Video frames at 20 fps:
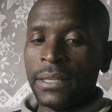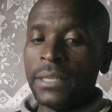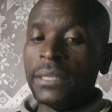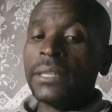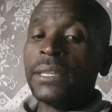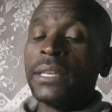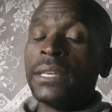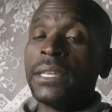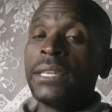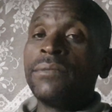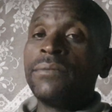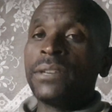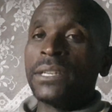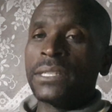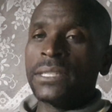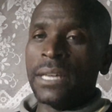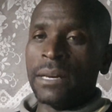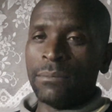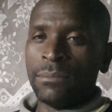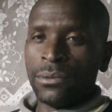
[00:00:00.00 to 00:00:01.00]
then they give
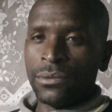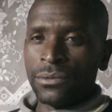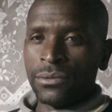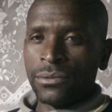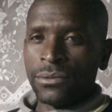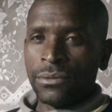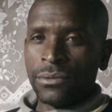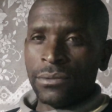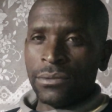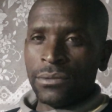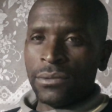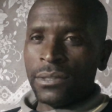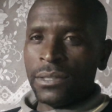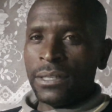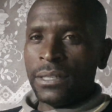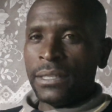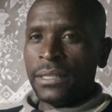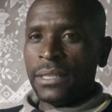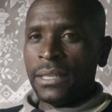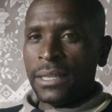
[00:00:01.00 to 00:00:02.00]
examples.
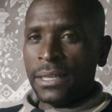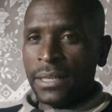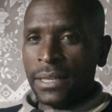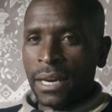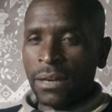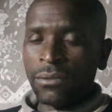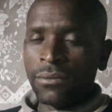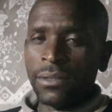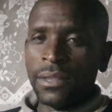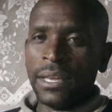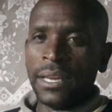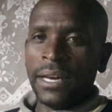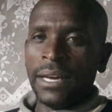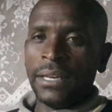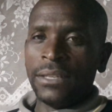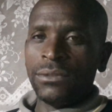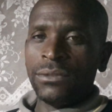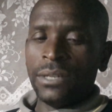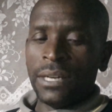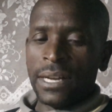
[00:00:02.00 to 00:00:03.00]
Down there,
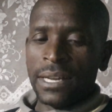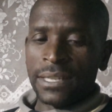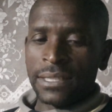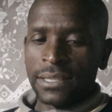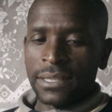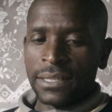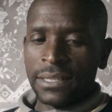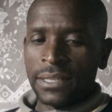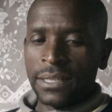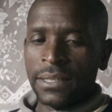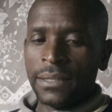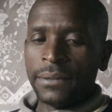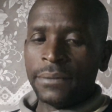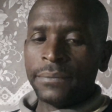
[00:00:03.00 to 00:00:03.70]
you're asked